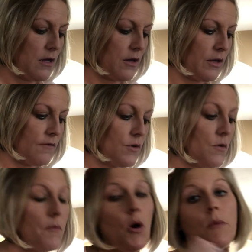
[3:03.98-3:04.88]
I'll give you
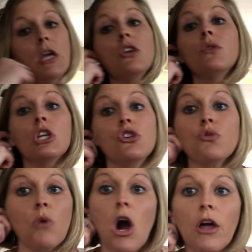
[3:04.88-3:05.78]
a moment. You could
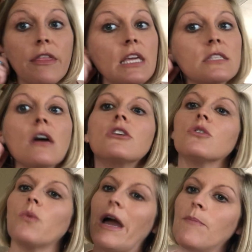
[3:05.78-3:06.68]
draw these on
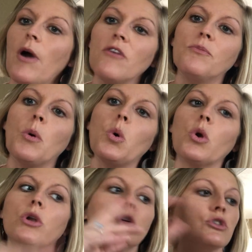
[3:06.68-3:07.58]
your wipe-off
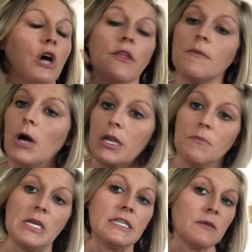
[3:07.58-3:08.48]
board or draw them on a
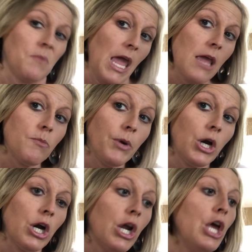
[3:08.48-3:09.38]
piece of
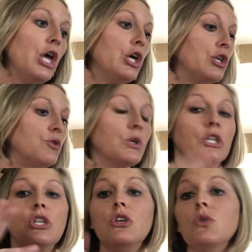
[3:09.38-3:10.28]
paper. You
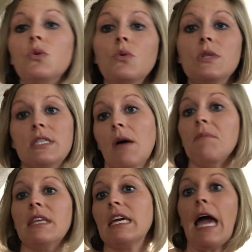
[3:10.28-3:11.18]
could use
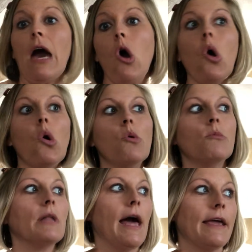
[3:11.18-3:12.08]
something at
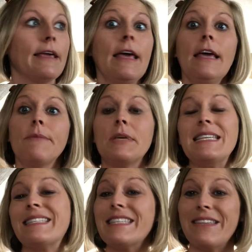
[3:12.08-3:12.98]
home like
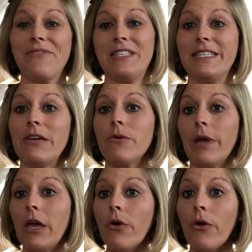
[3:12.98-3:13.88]
pieces of
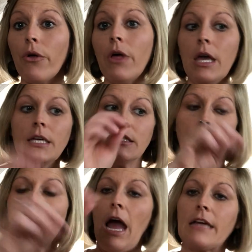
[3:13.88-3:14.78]
cereal to
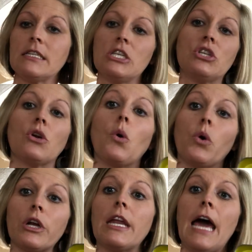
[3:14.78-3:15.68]
practice your
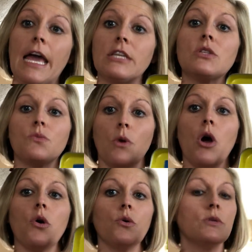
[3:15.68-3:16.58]
organized
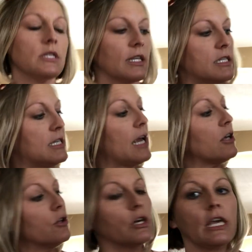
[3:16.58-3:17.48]
rows. Let's take
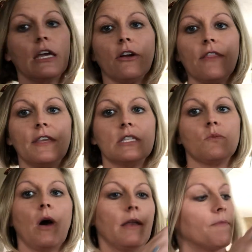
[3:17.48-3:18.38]
a look here at this
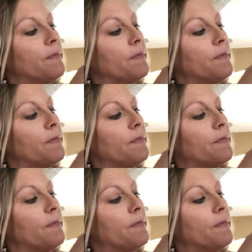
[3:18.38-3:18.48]
one.